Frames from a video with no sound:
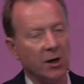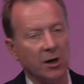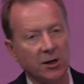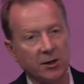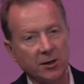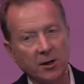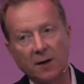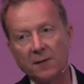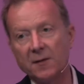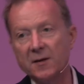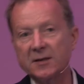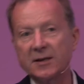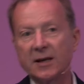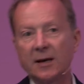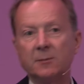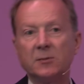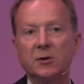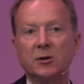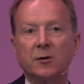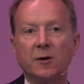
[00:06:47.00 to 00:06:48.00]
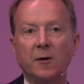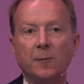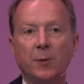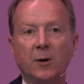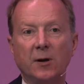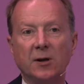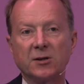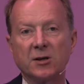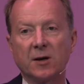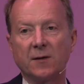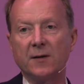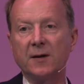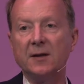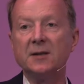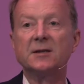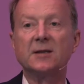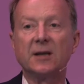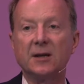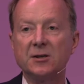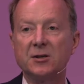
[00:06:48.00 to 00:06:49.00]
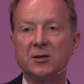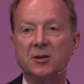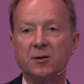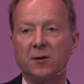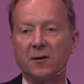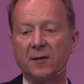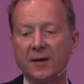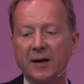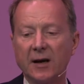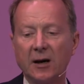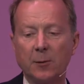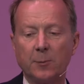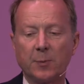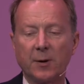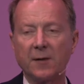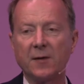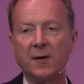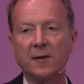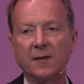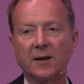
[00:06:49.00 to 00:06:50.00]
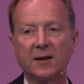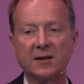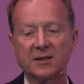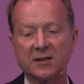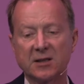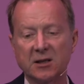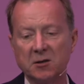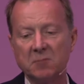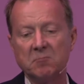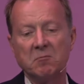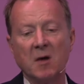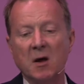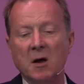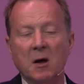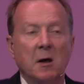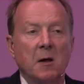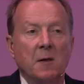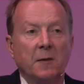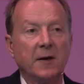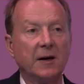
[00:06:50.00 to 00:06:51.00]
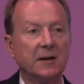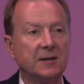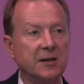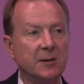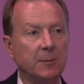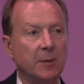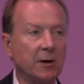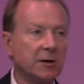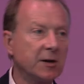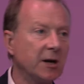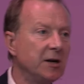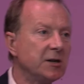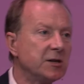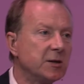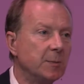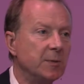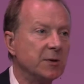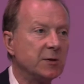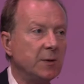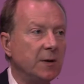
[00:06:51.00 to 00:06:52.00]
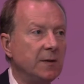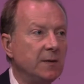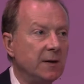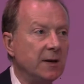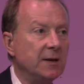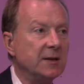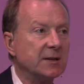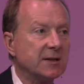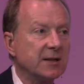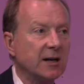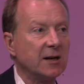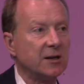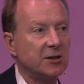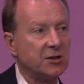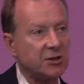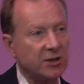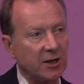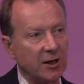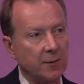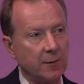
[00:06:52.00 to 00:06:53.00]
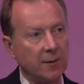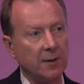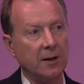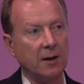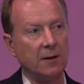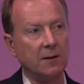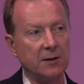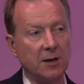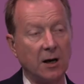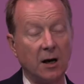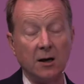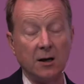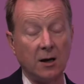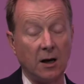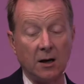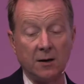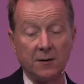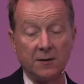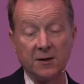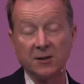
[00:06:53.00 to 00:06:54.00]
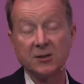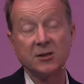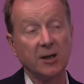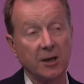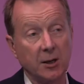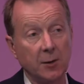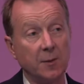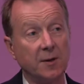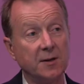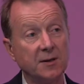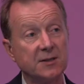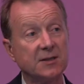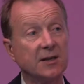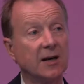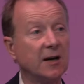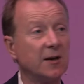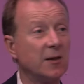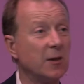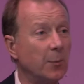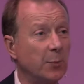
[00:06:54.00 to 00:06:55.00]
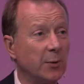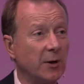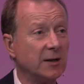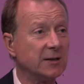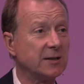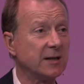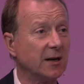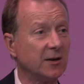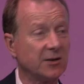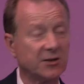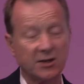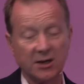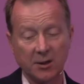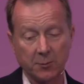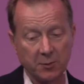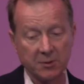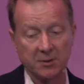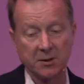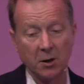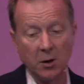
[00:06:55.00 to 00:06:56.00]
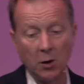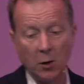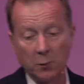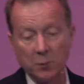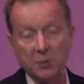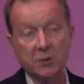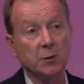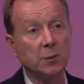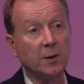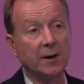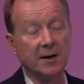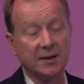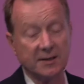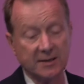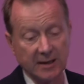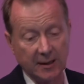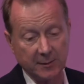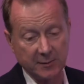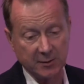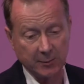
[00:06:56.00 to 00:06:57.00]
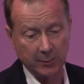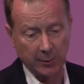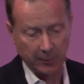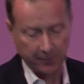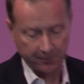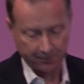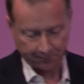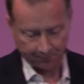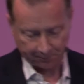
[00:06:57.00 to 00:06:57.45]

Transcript: You don't have the same degree of polish on the inside as you do on the out, but I think that's still, that demarcation between the inside and shadowy, the shadowy inside and the bright outside was quite acceptable.